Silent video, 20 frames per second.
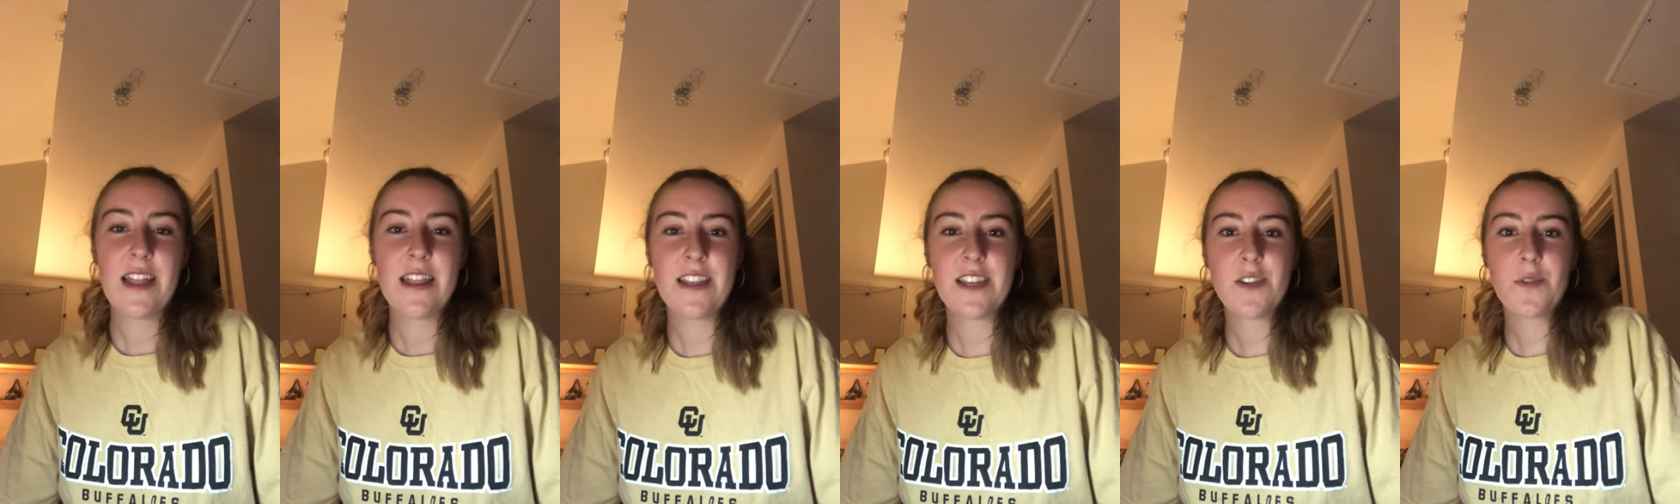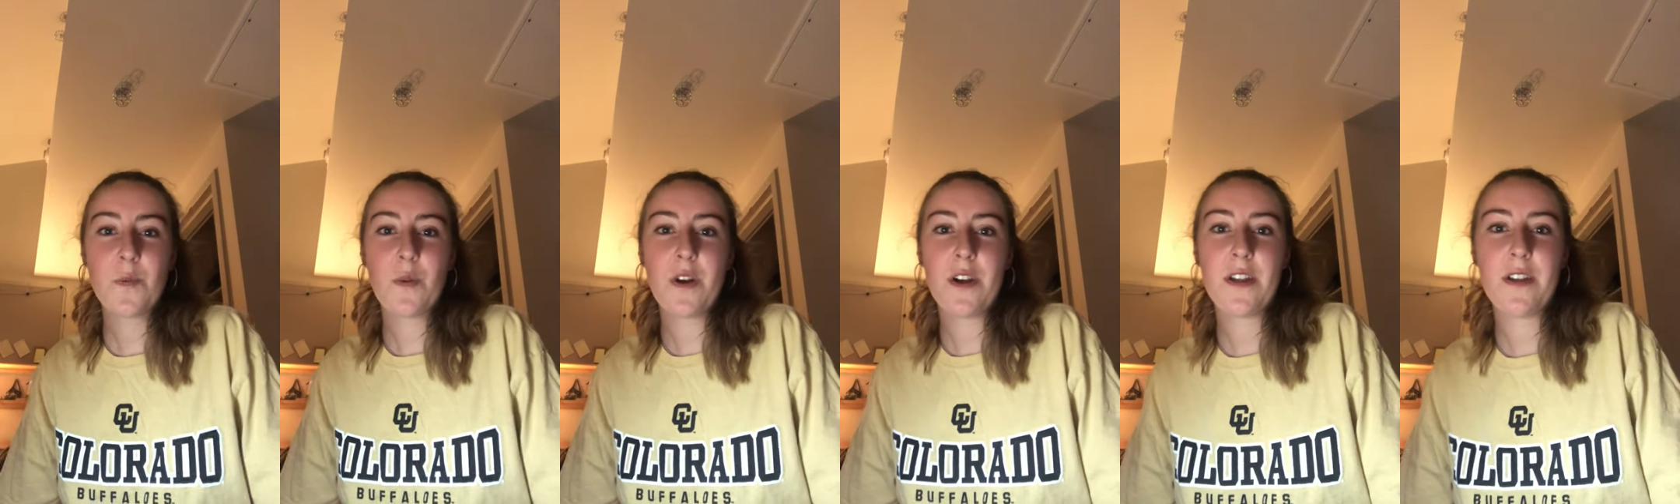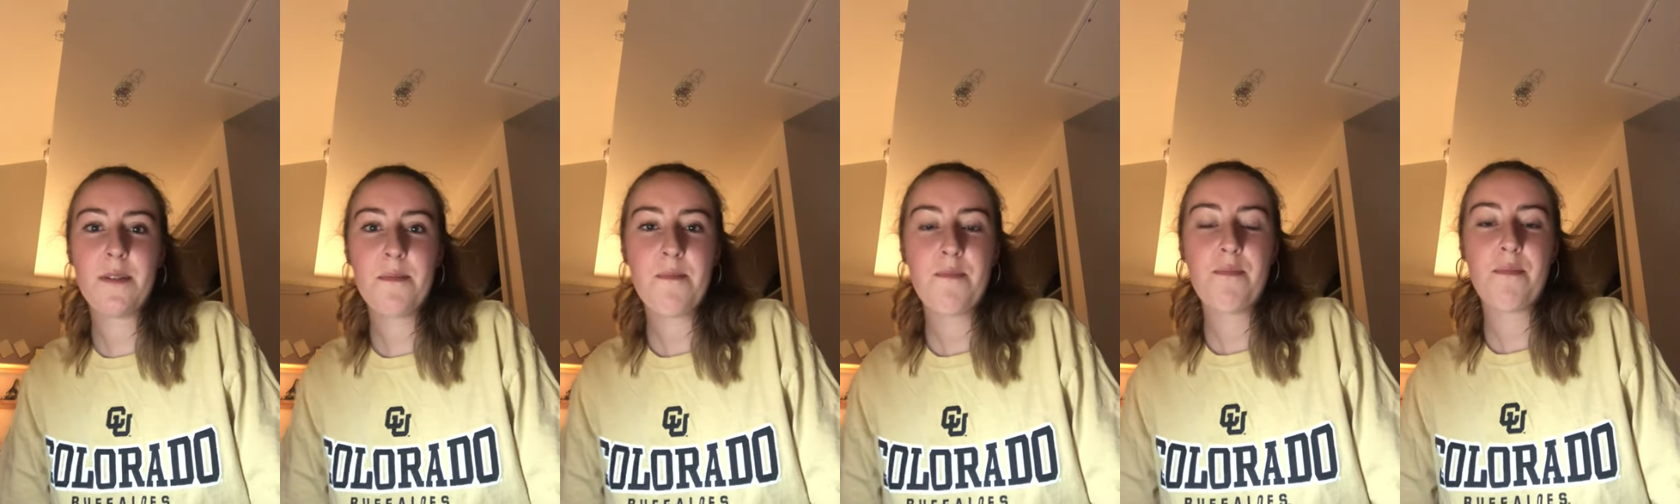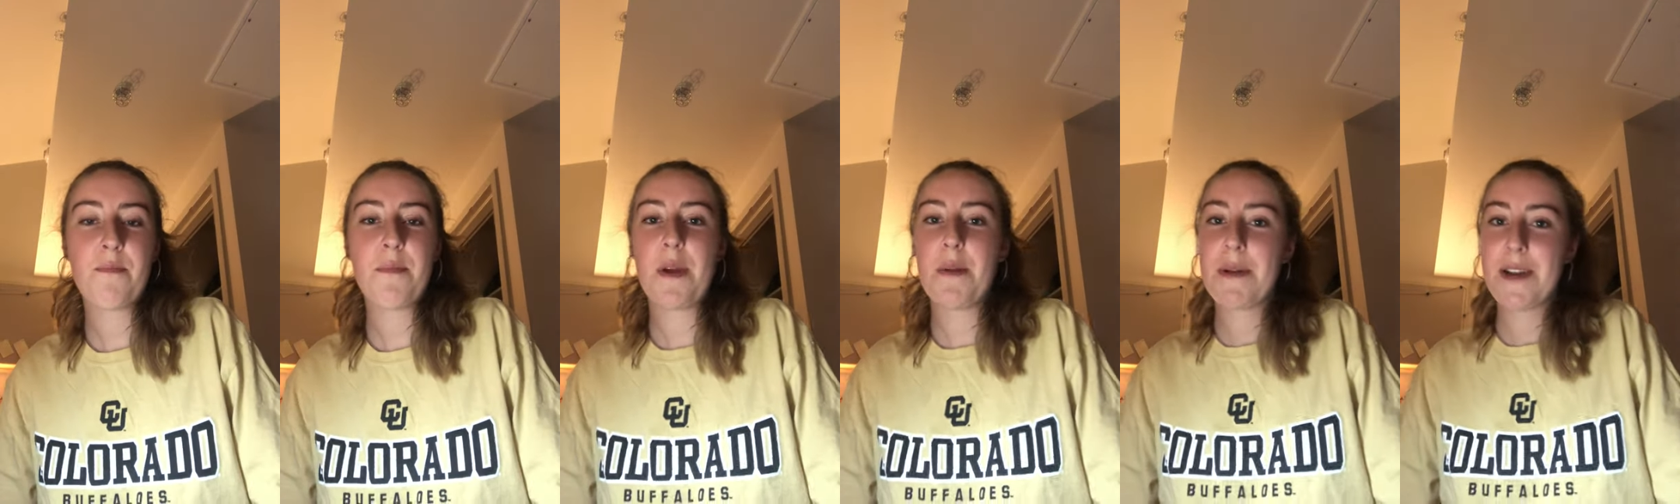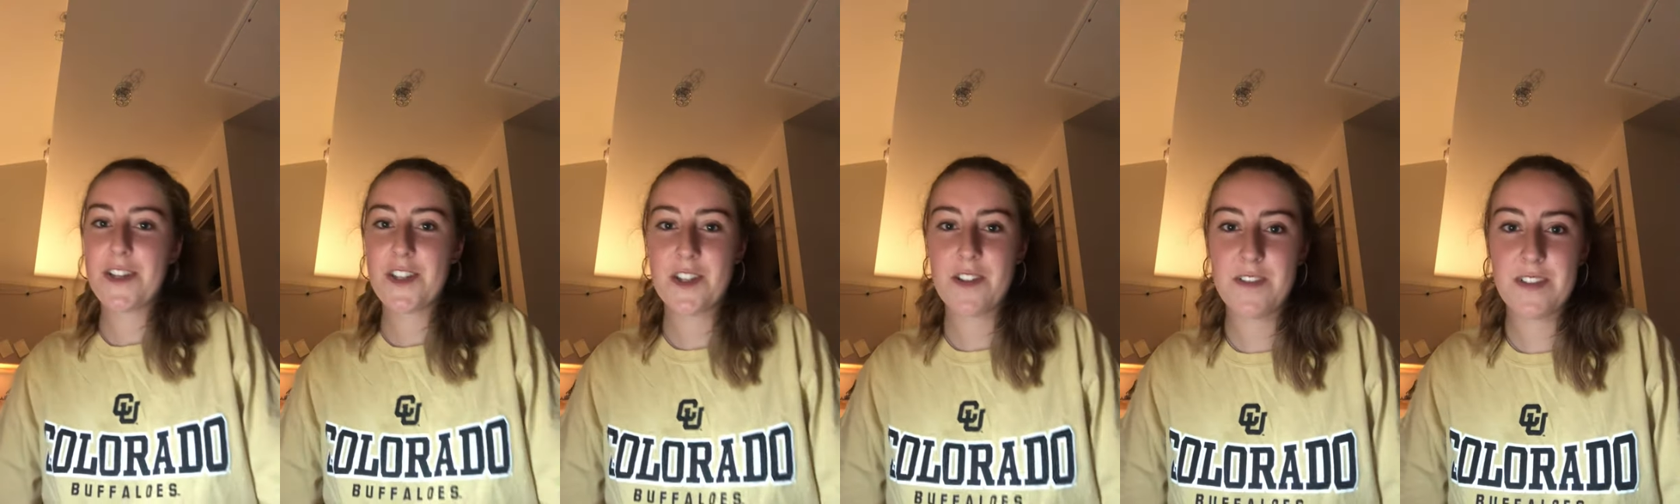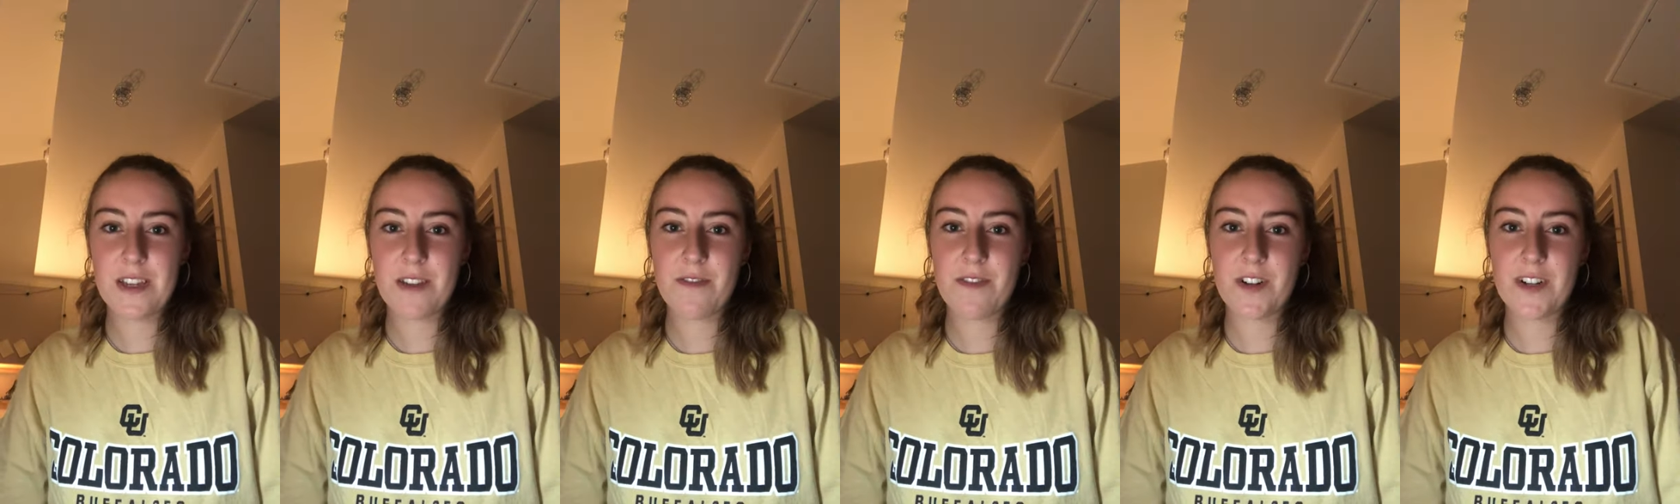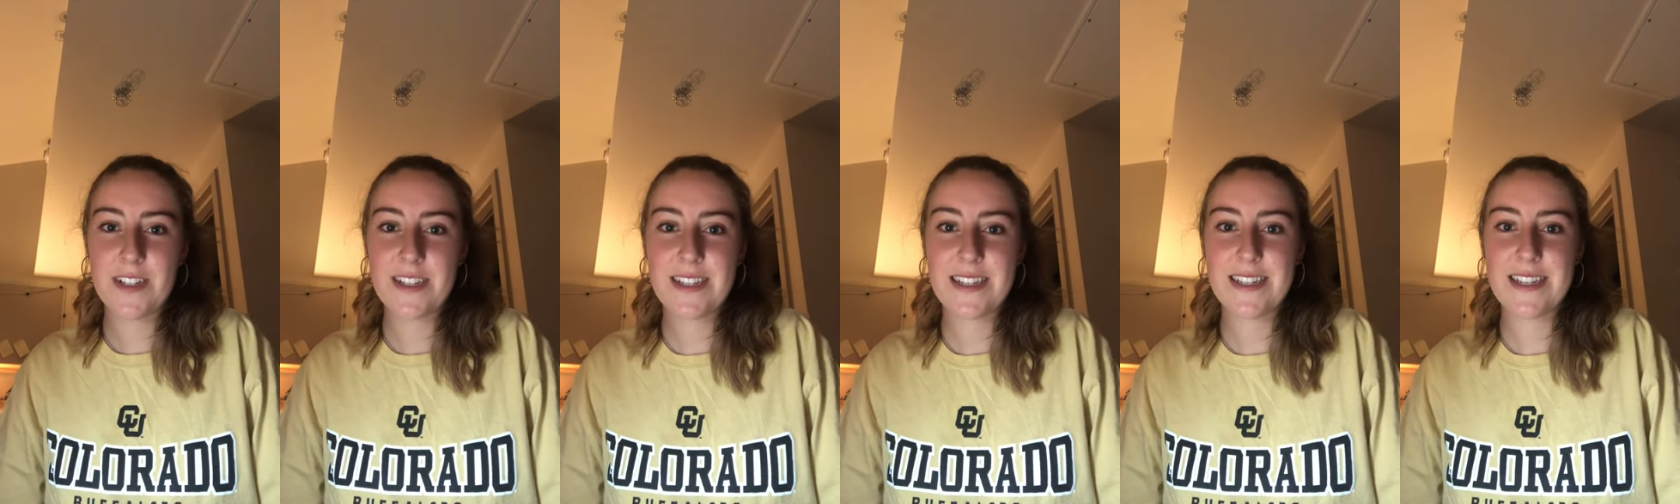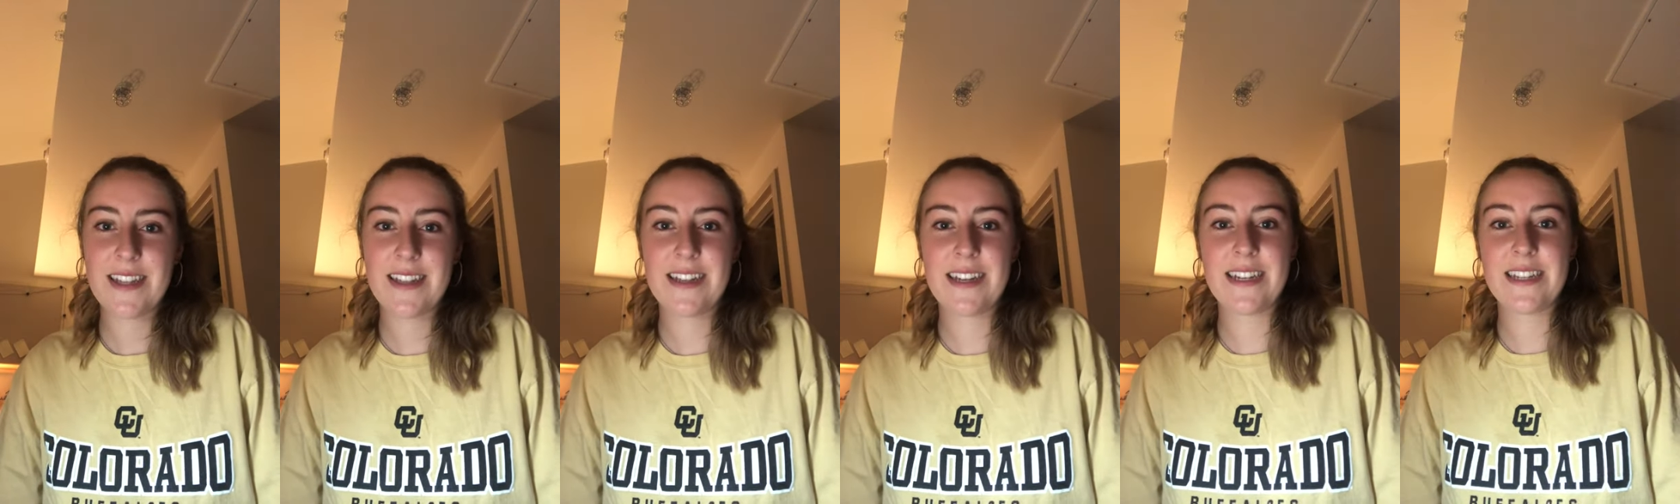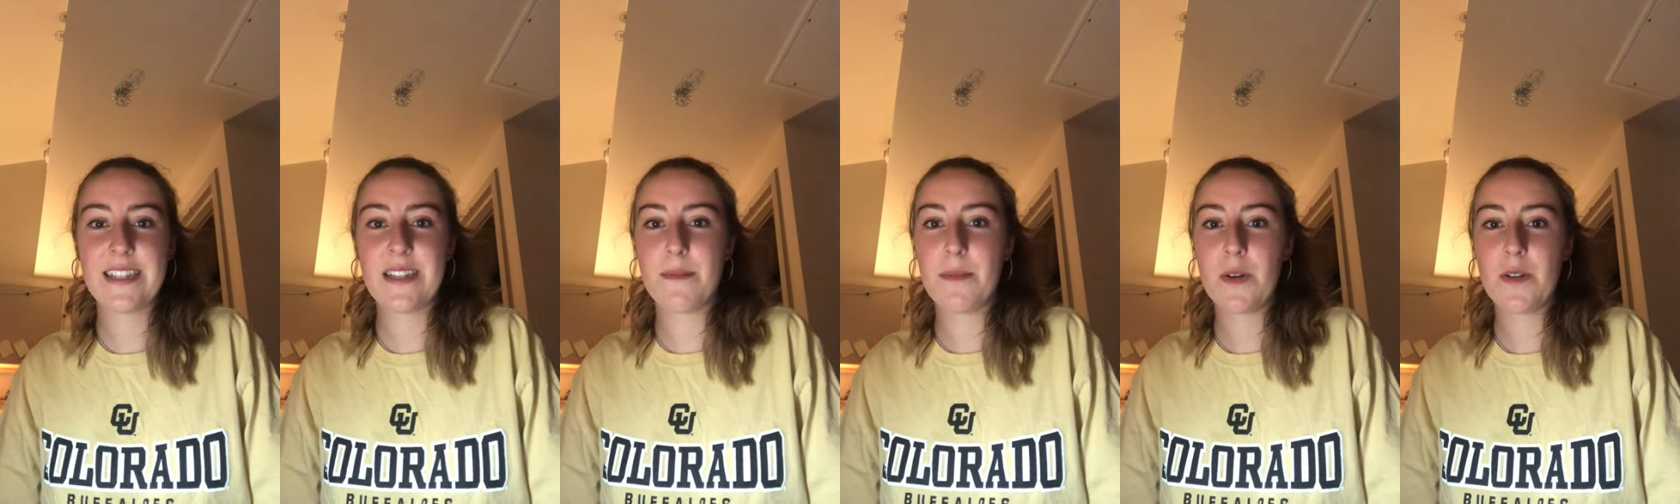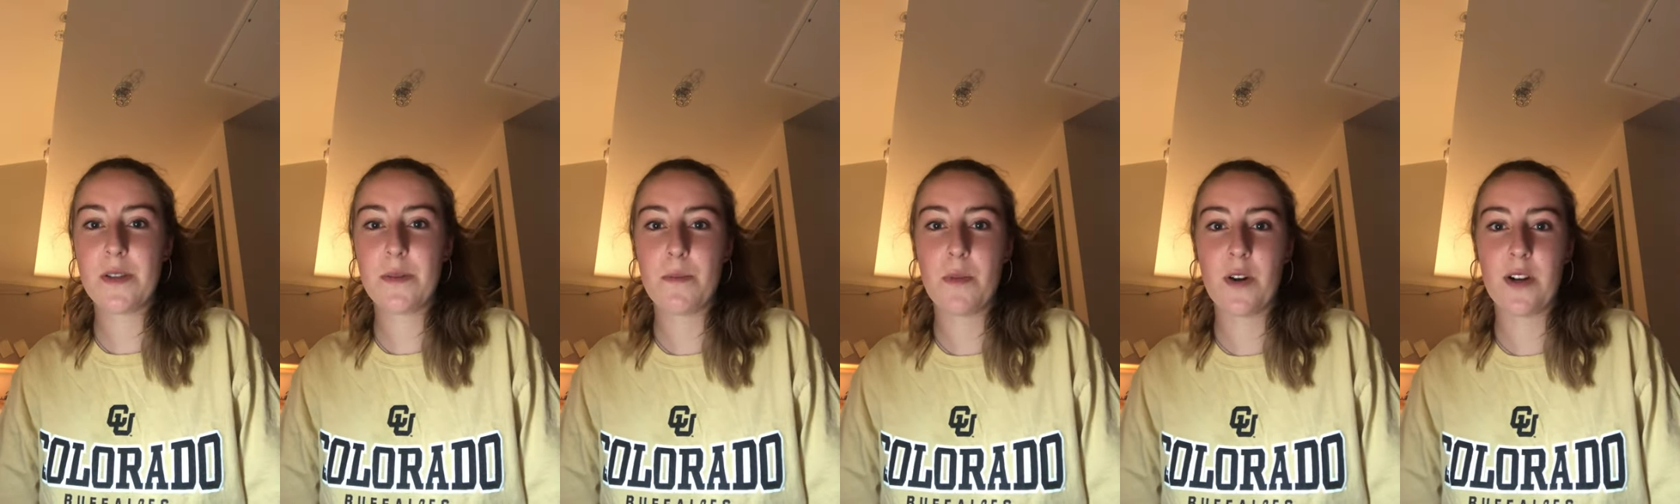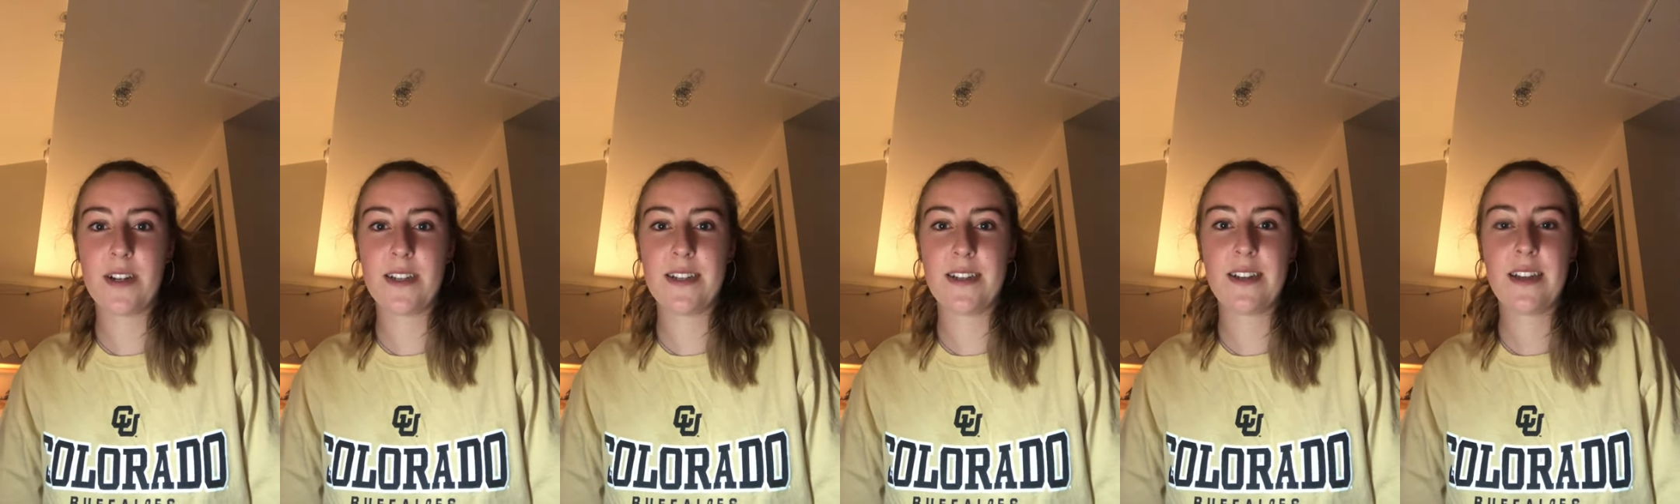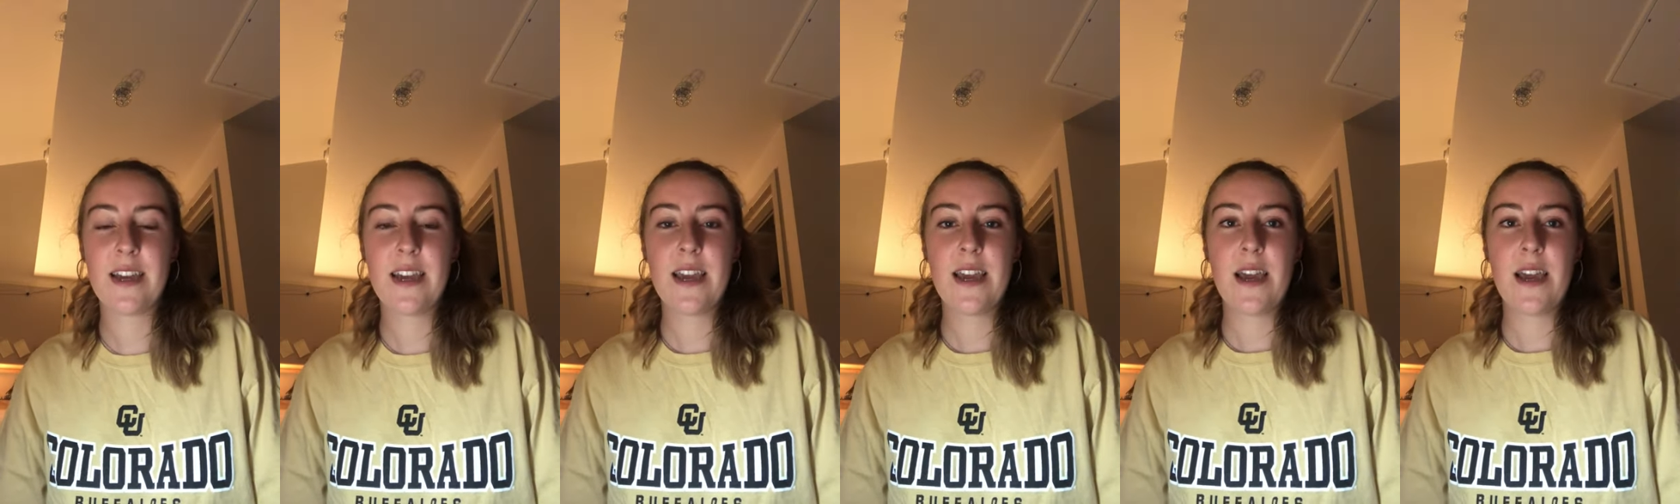This one, maybe I should have said first because I think it's the most important.